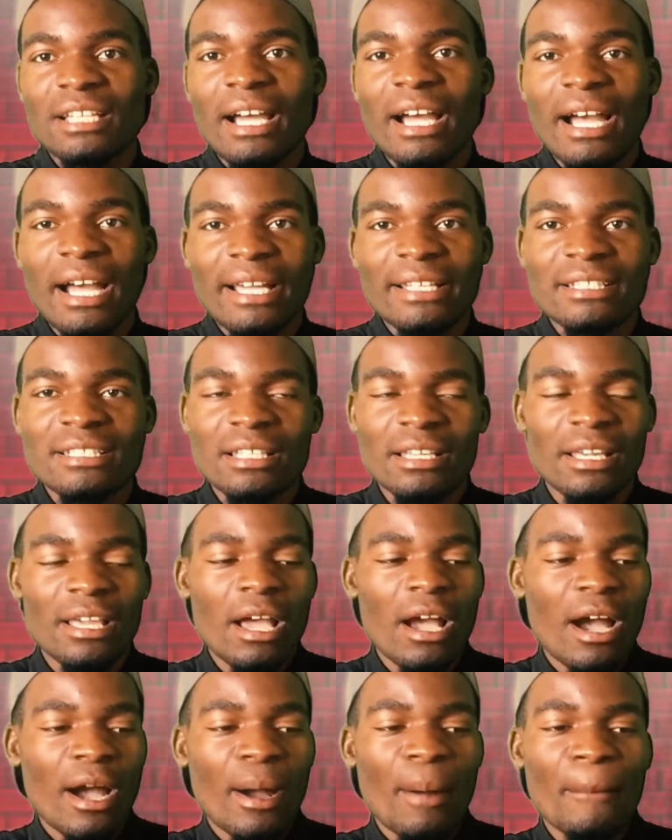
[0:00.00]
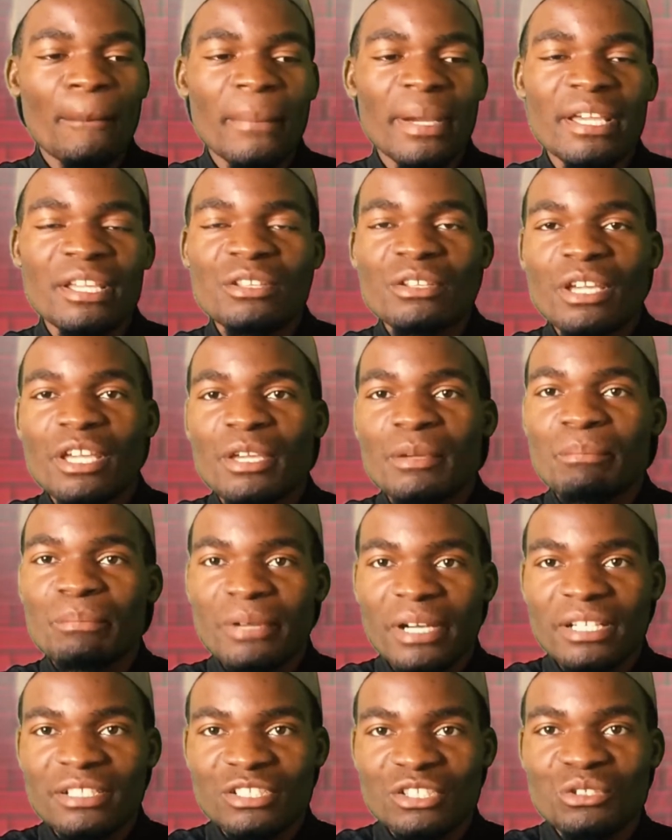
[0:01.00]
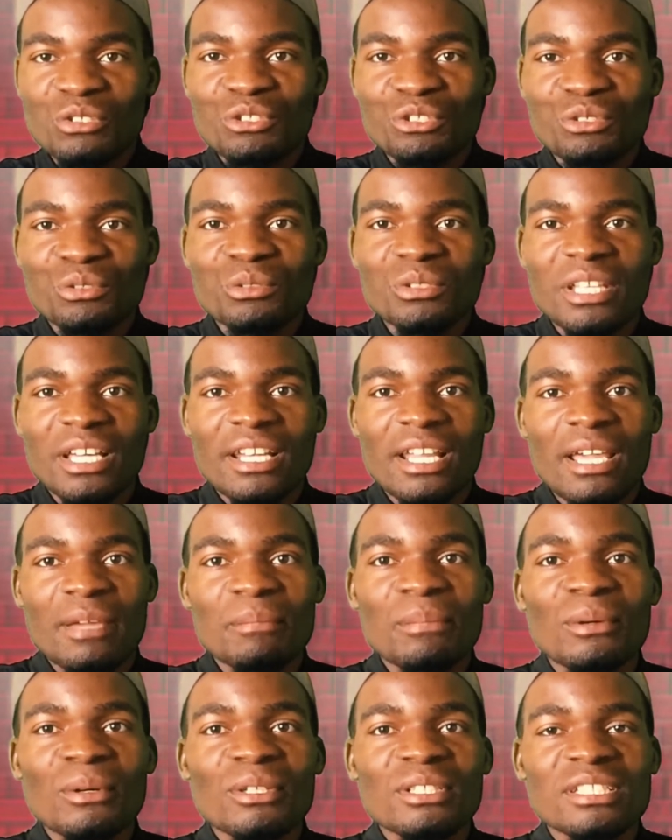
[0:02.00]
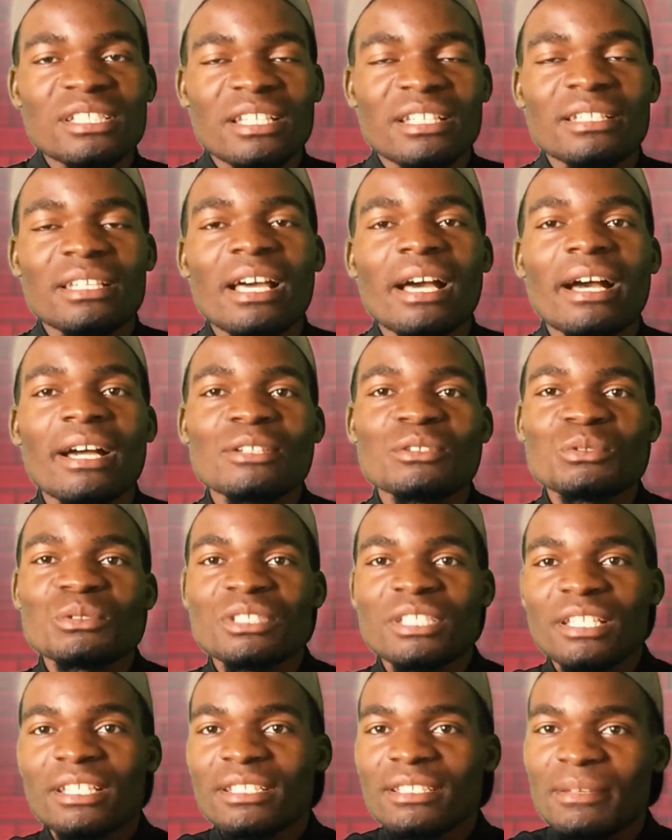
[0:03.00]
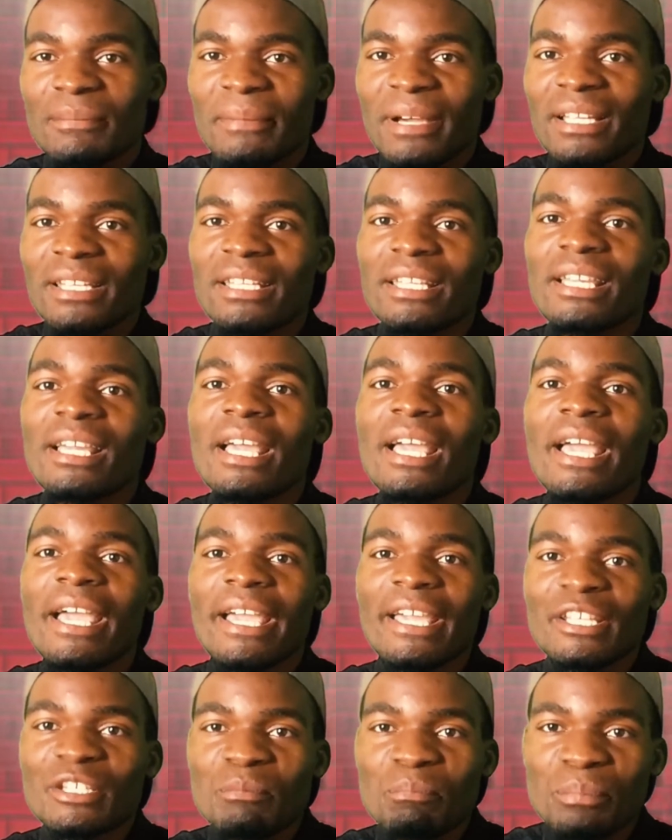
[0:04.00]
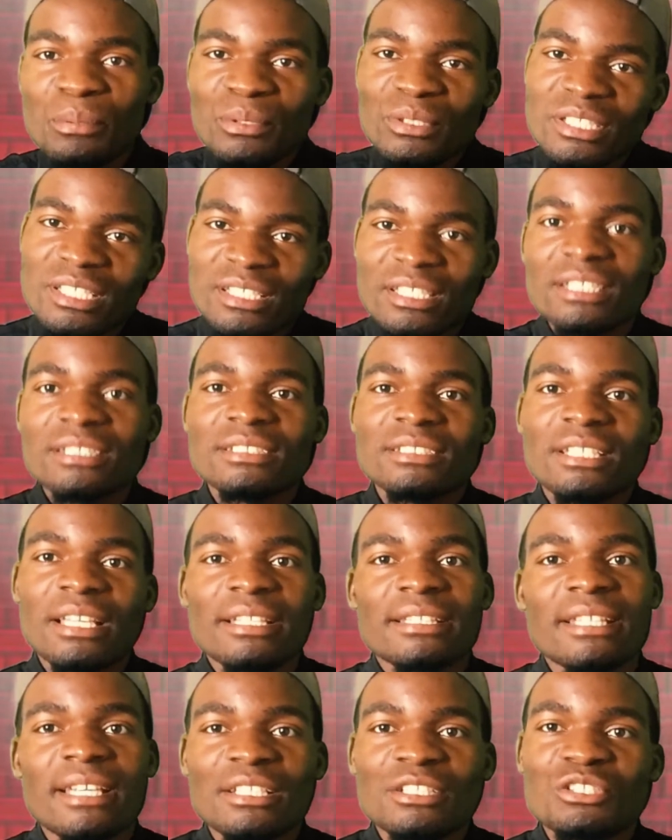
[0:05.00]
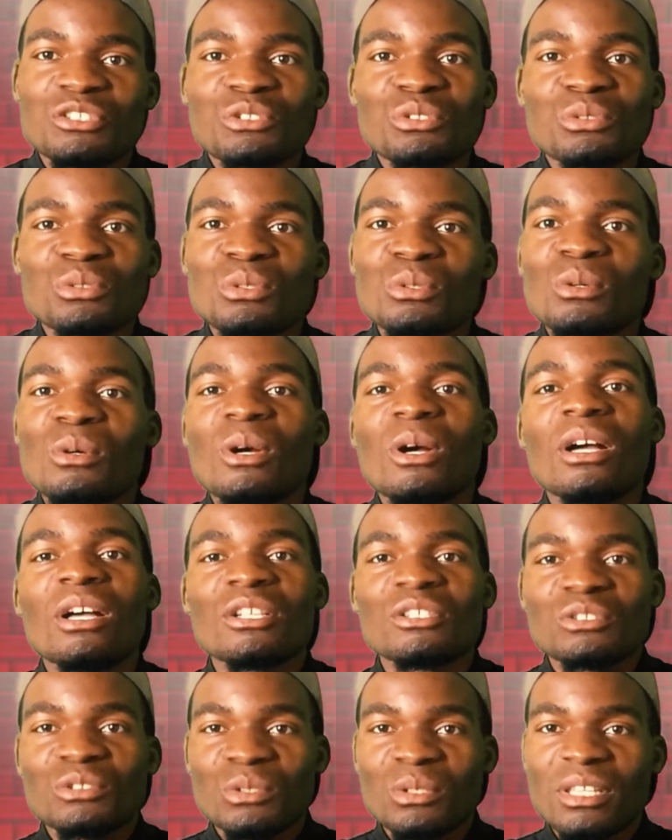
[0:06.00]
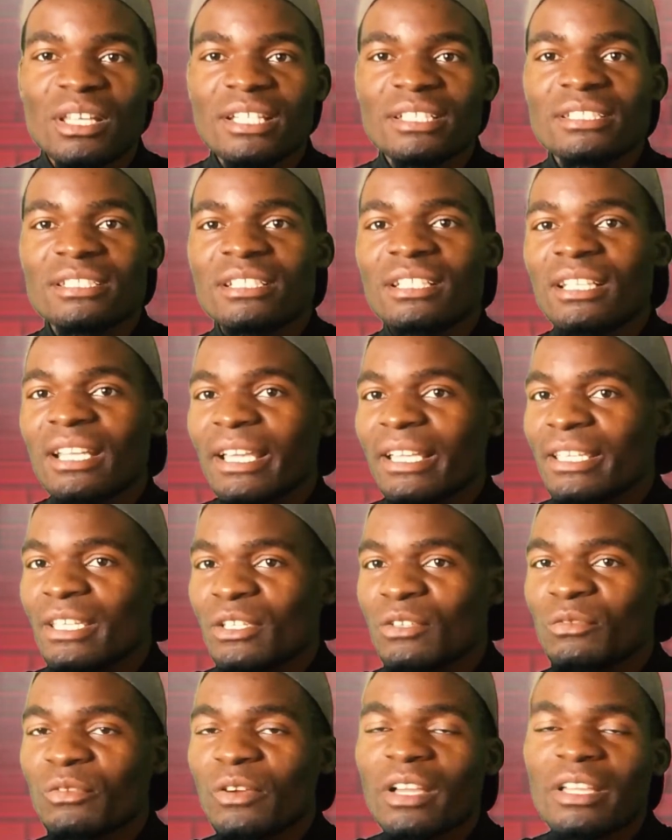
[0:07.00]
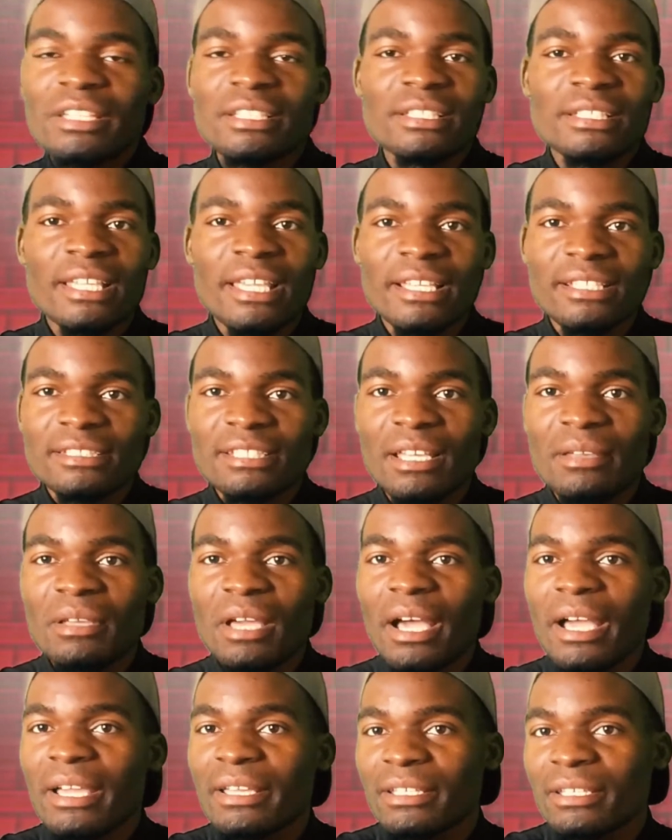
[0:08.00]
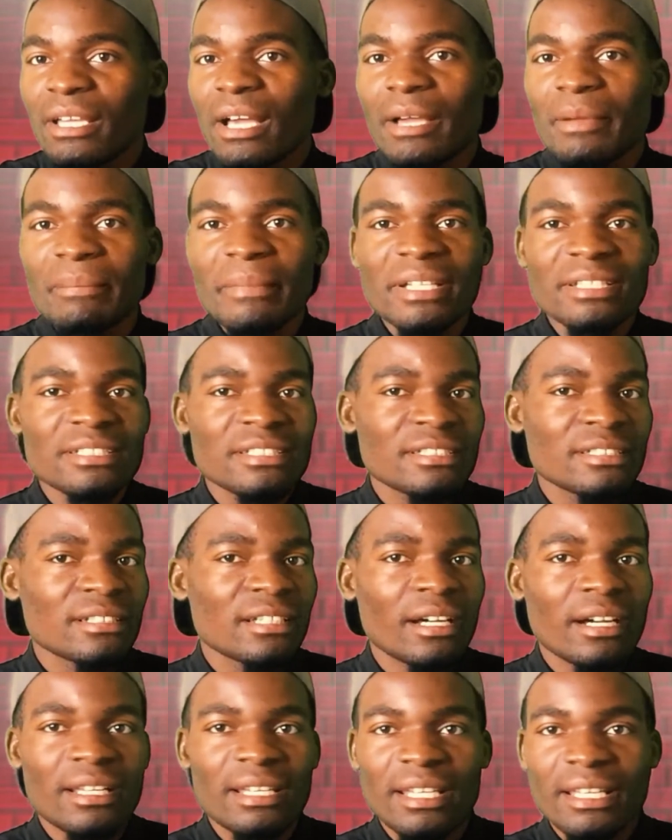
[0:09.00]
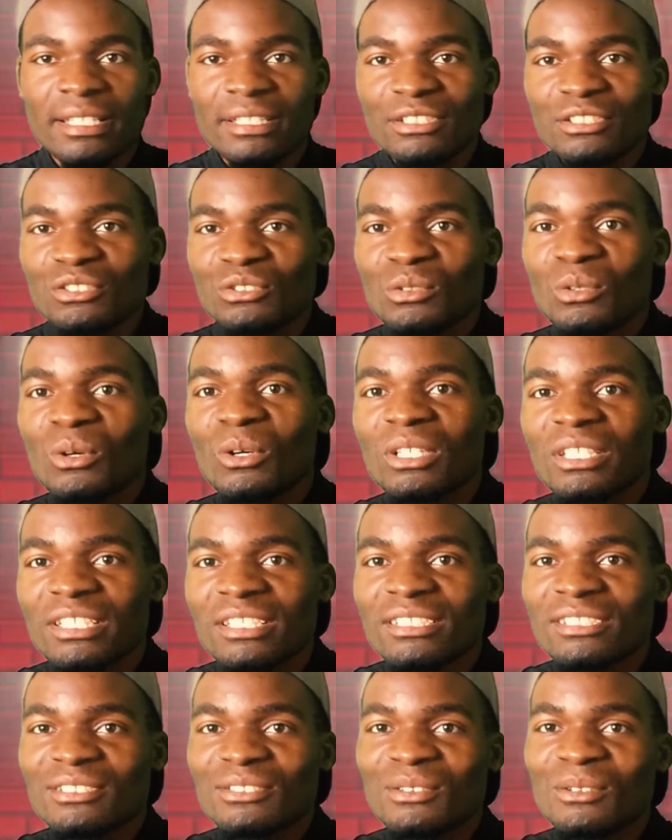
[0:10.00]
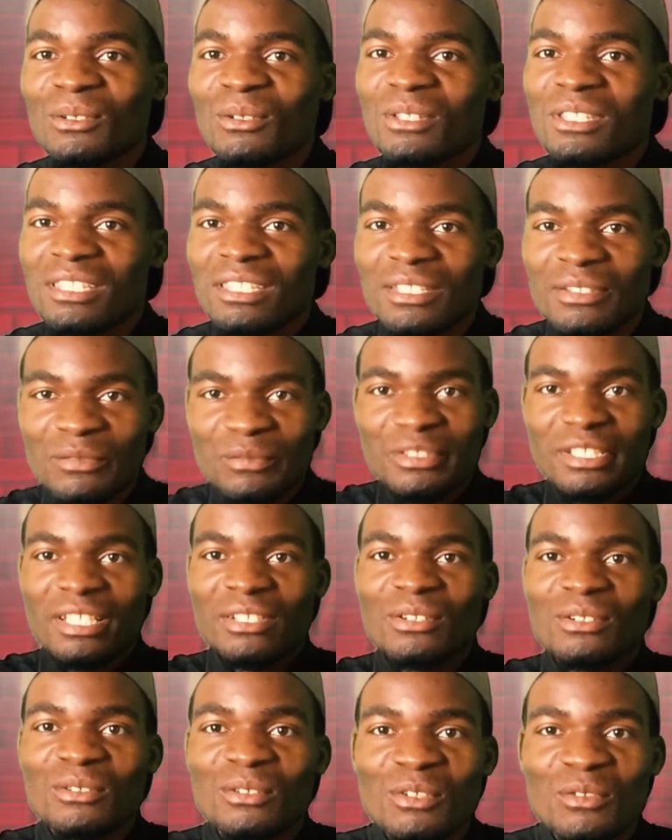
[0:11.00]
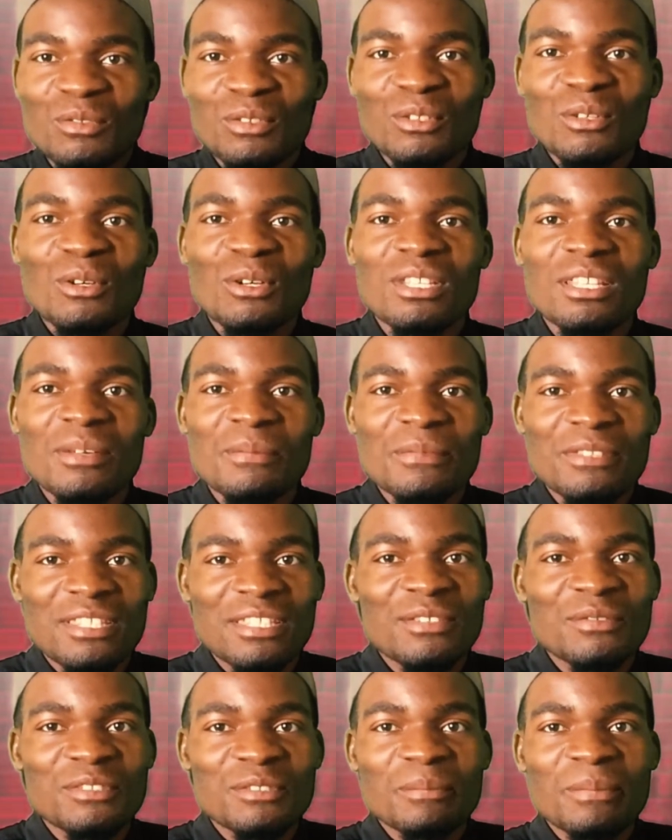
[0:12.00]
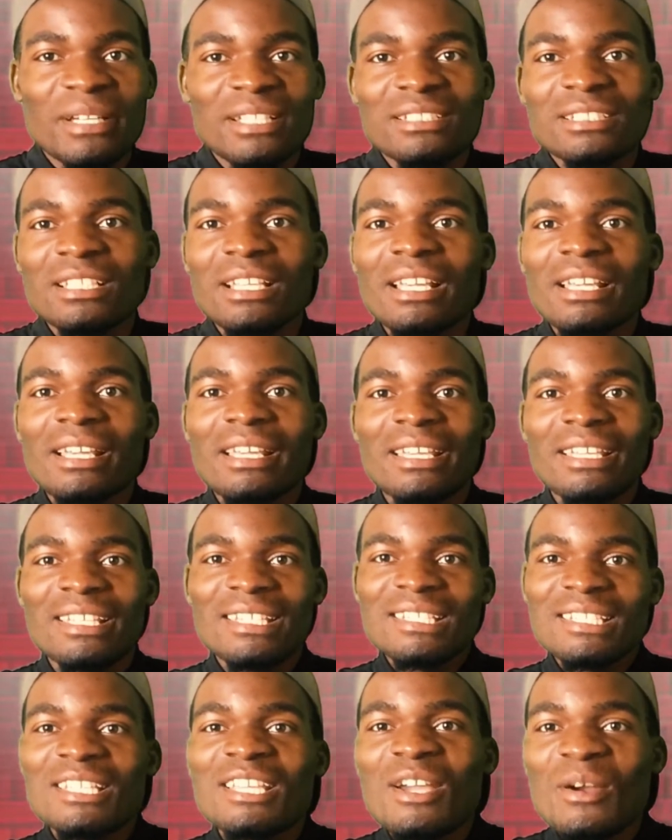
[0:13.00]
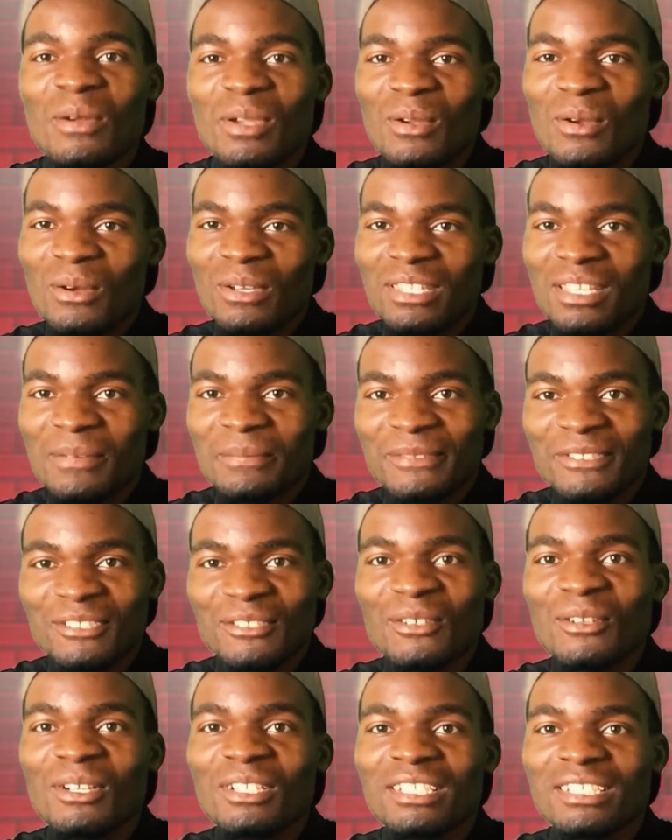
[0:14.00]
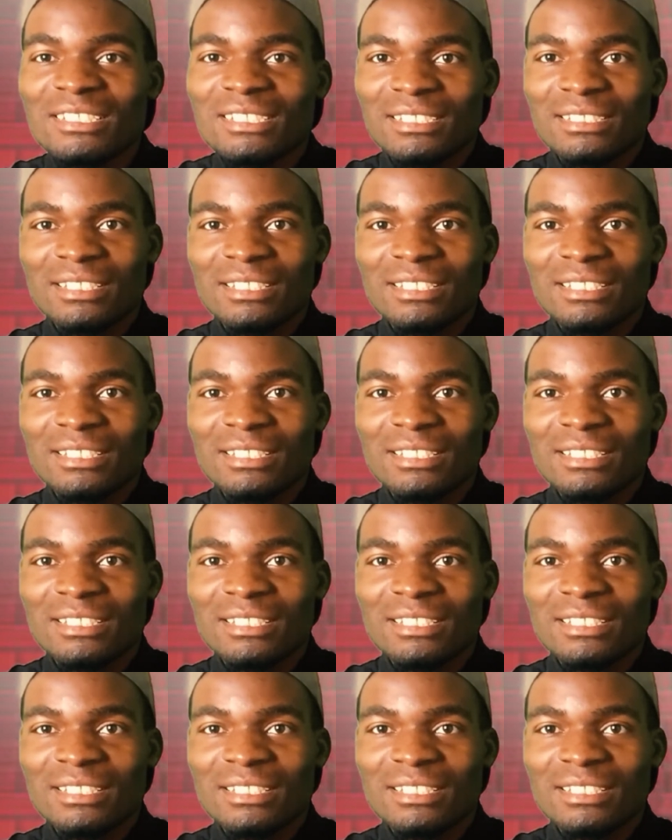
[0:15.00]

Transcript: I had a brand new shoe that I bought, and I had to take the money and put inside that shoe, so that like if in case I met like scholars or thieves, I don't know if you call them thieves, but in here we call them scholars.